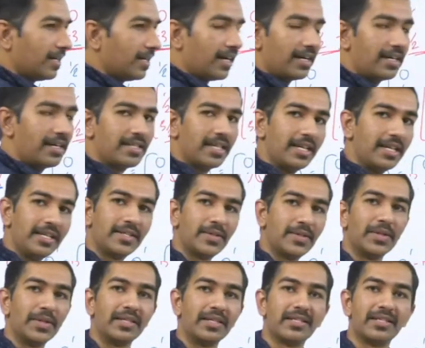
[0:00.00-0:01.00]
Understanding,
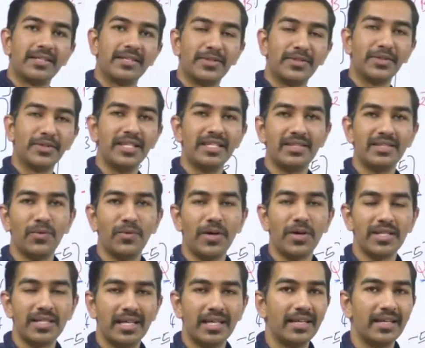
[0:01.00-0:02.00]
students. So this
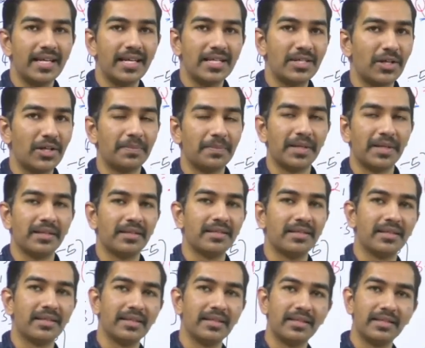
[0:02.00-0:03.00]
was our next topic,
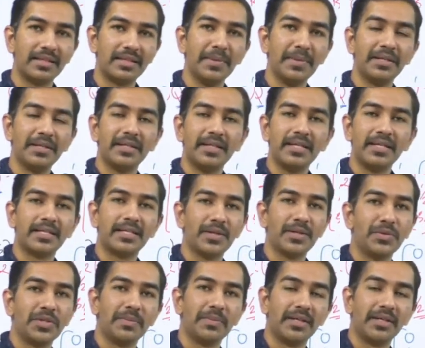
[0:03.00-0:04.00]
symmetric and
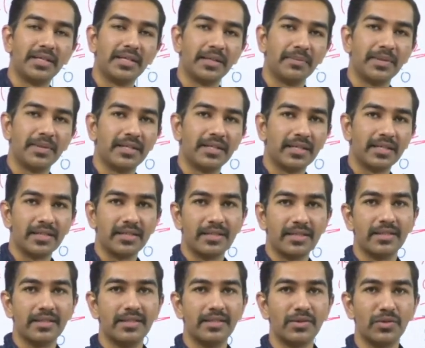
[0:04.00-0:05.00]
skew symmetric
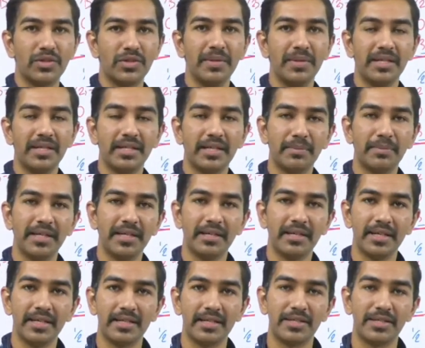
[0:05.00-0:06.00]
matrix. So symmetric
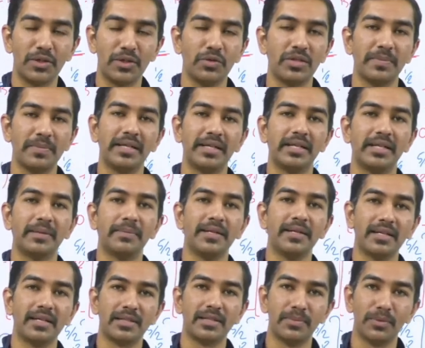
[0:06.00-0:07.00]
matrix and skew symmetric
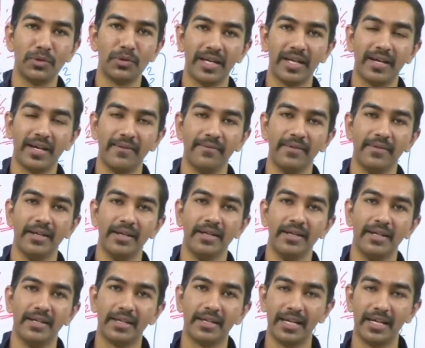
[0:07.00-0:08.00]
matrix both have
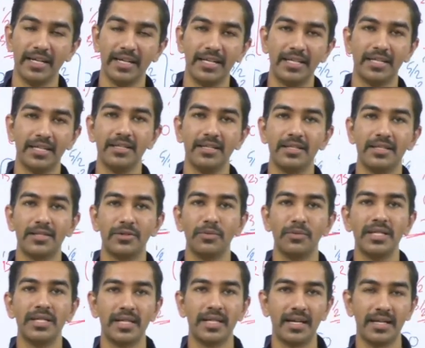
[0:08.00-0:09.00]
conditions to
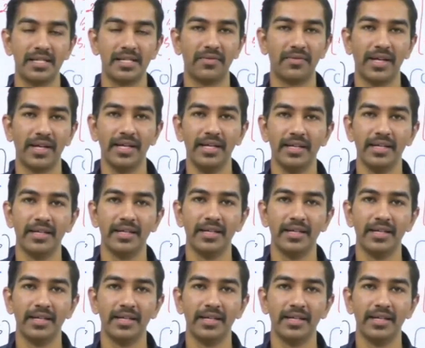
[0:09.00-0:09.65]
be satisfied